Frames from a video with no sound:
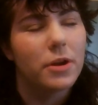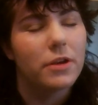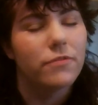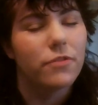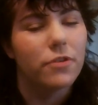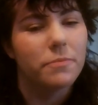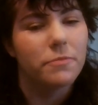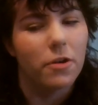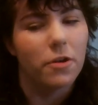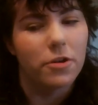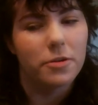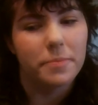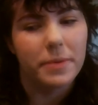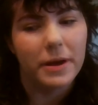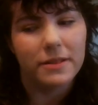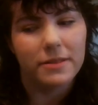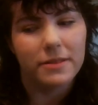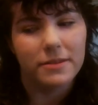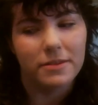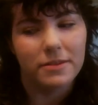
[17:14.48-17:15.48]
one I wrote
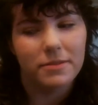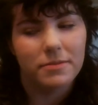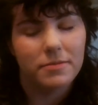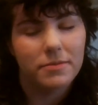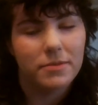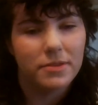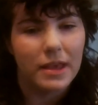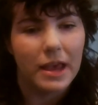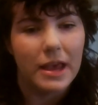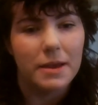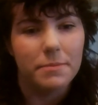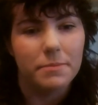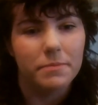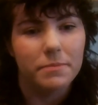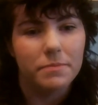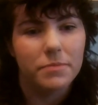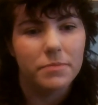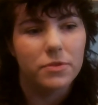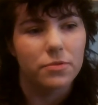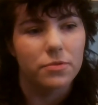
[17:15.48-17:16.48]
about this
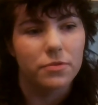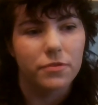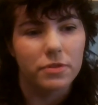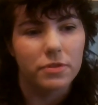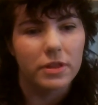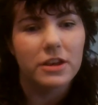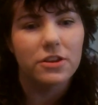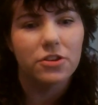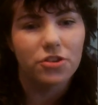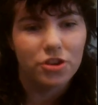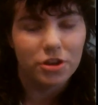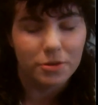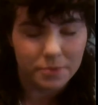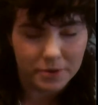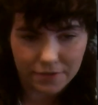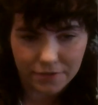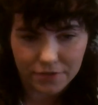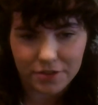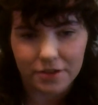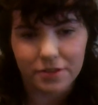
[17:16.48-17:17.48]
same sort of relationship
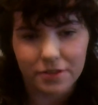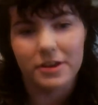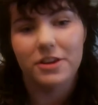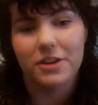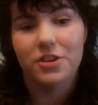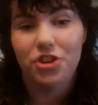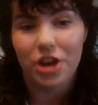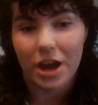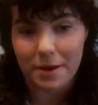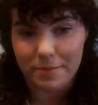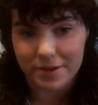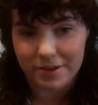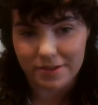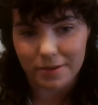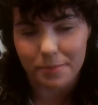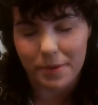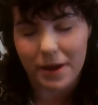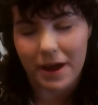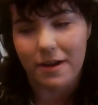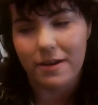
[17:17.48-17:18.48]
and everything that Ashamed
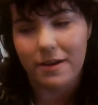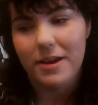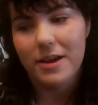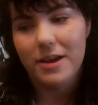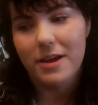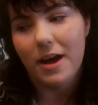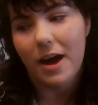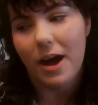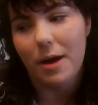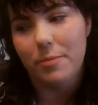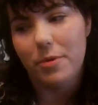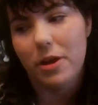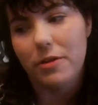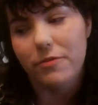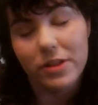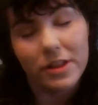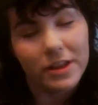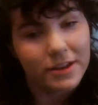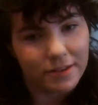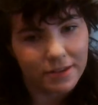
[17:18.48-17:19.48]
is about. But I
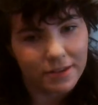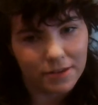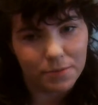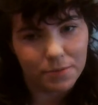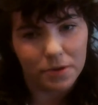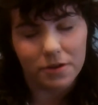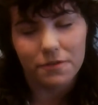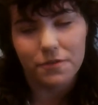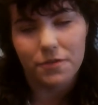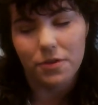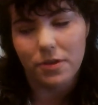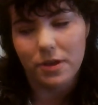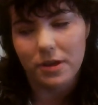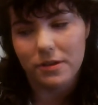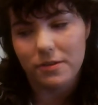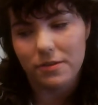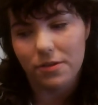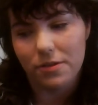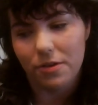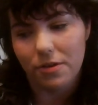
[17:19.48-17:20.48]
released this one a few
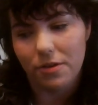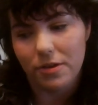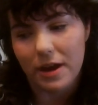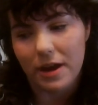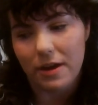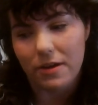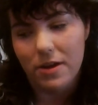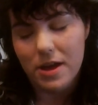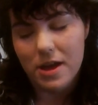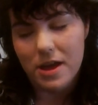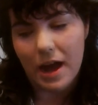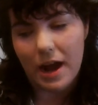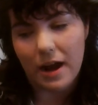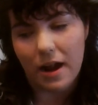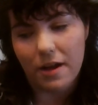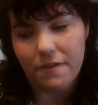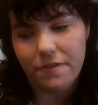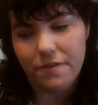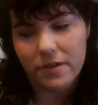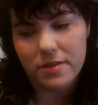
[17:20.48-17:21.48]
years ago now,
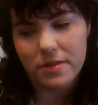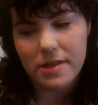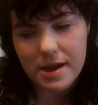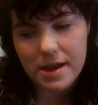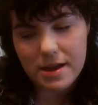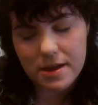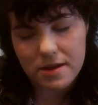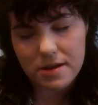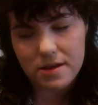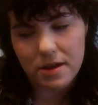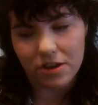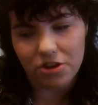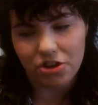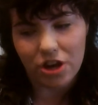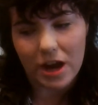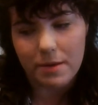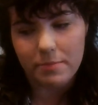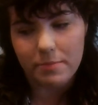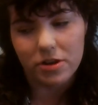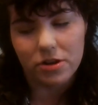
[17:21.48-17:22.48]
and I feel like
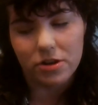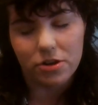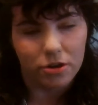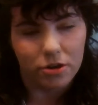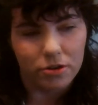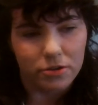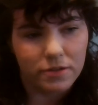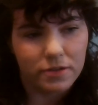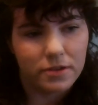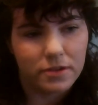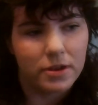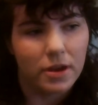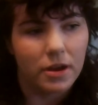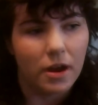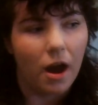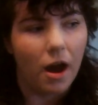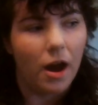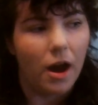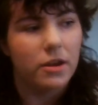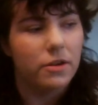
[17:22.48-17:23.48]
Ashamed and Ghost are
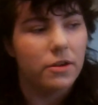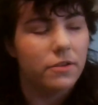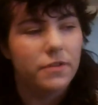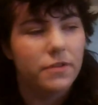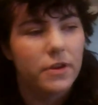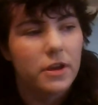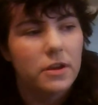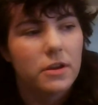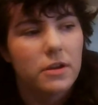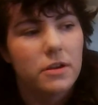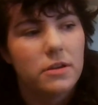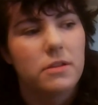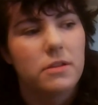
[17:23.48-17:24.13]
kind of